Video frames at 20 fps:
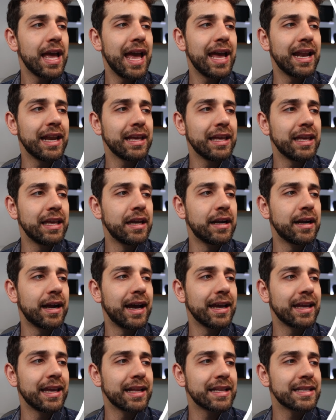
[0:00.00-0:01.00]
And here
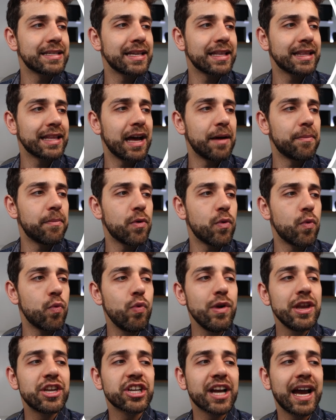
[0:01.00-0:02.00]
I can set up
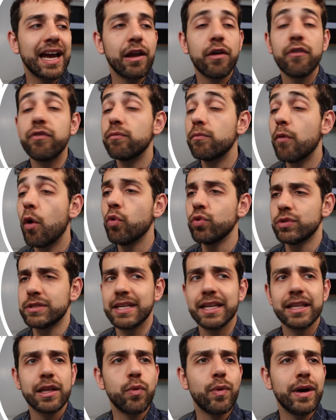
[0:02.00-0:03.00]
which kind of
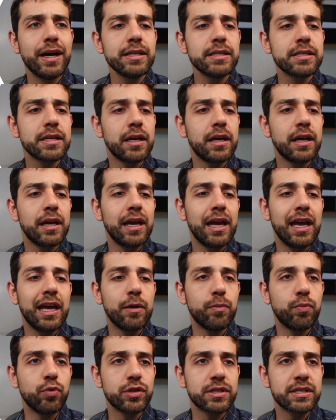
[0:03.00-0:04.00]
modes that I want
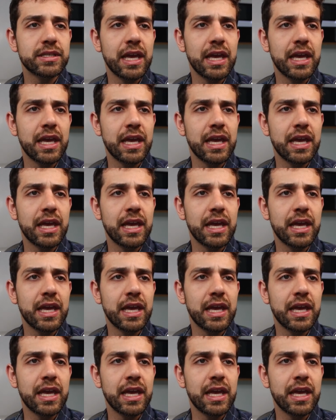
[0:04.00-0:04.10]
and put